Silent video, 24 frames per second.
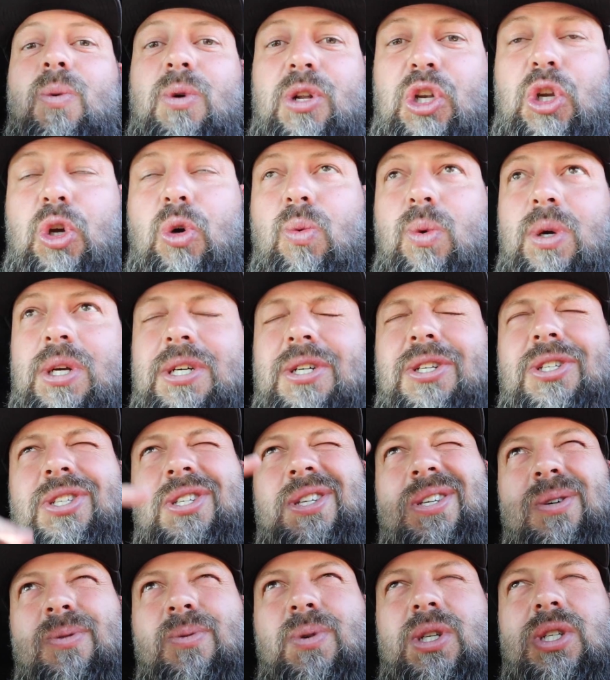with new
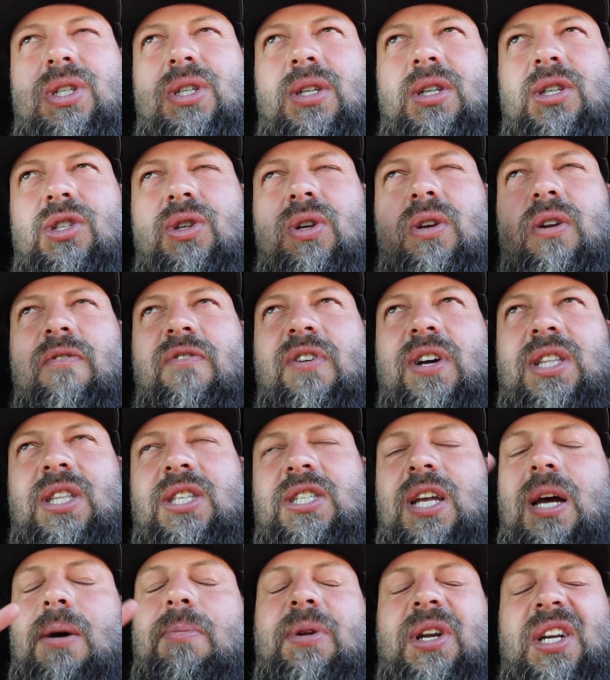wheels, which shouldn't affect the
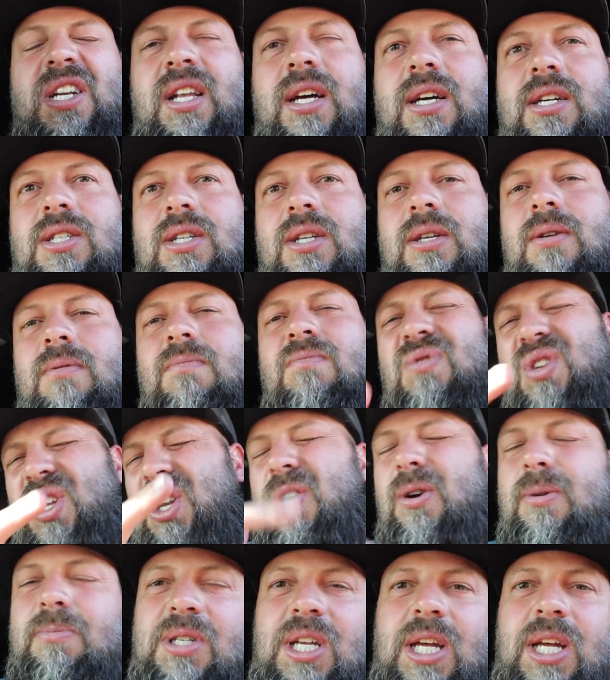sound, but it does. You know what I'm